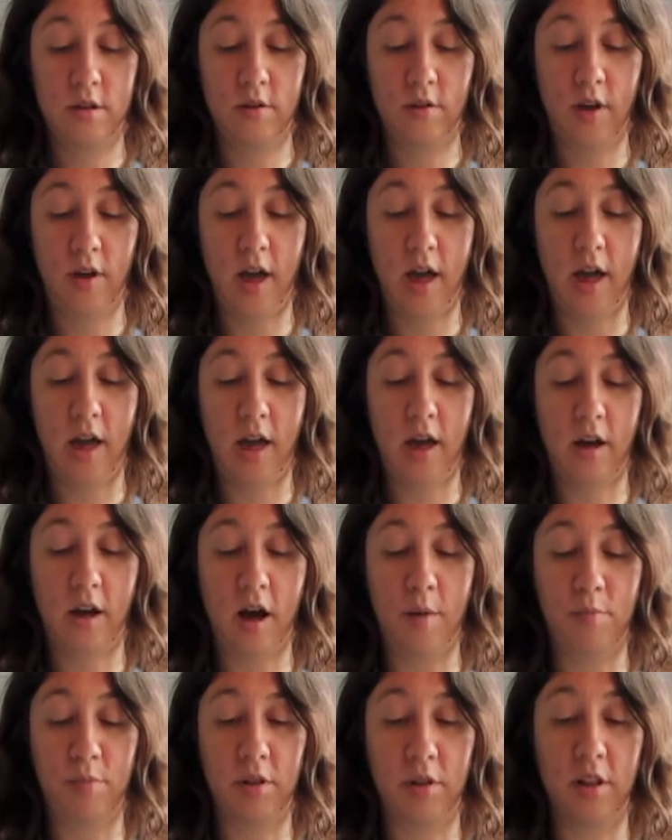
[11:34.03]
Okay, a
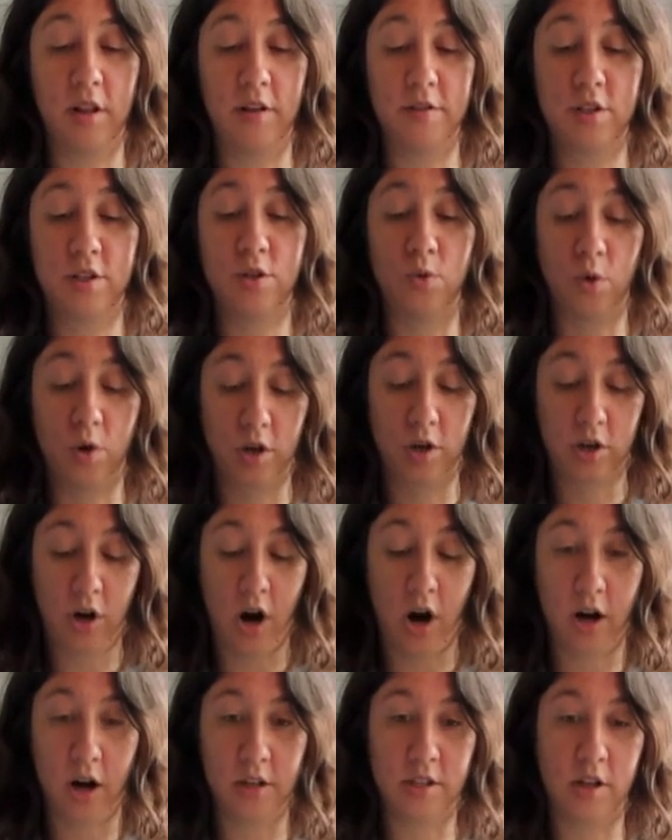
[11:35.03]
couple of sword
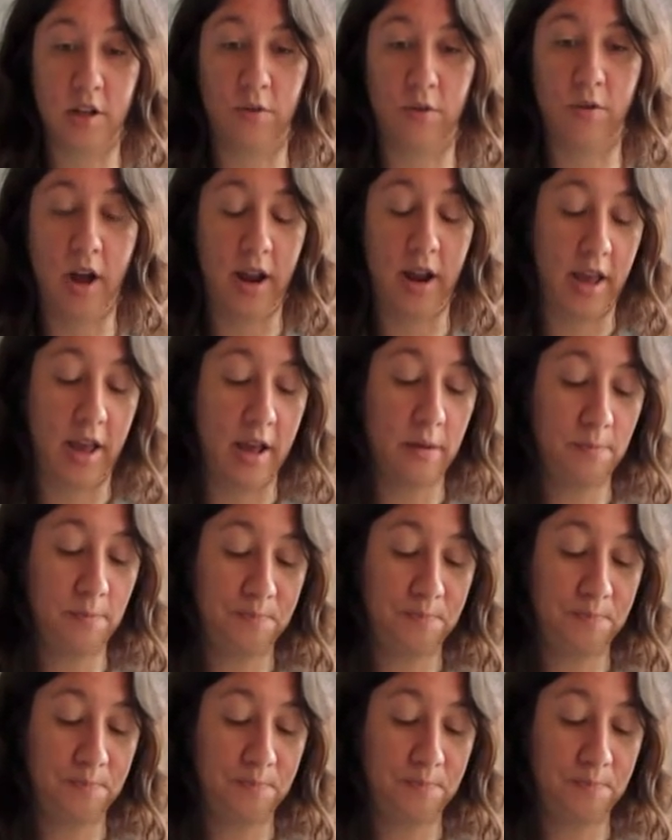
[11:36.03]
cards already.